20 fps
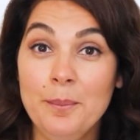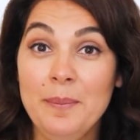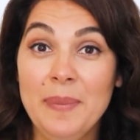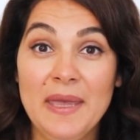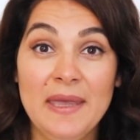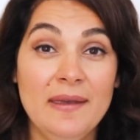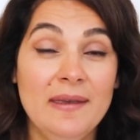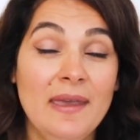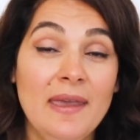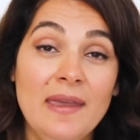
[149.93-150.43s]

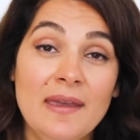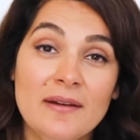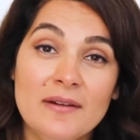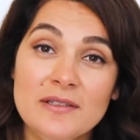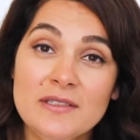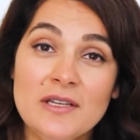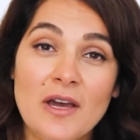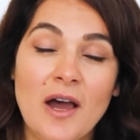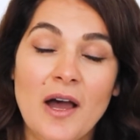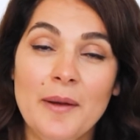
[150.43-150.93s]
big hair
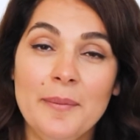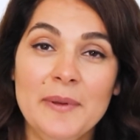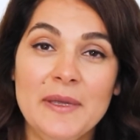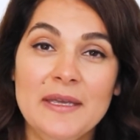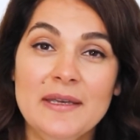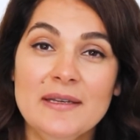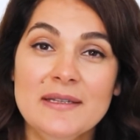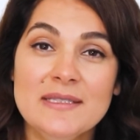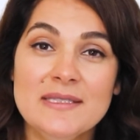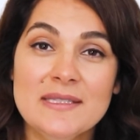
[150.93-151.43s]

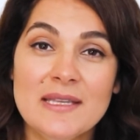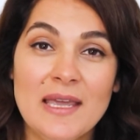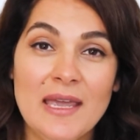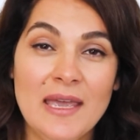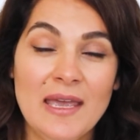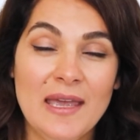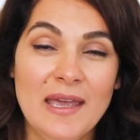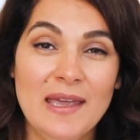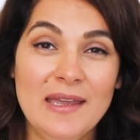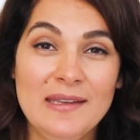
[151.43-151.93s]
topics
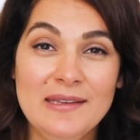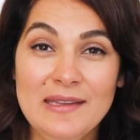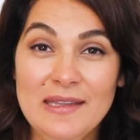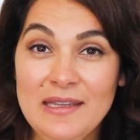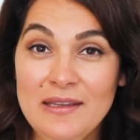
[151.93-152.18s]
and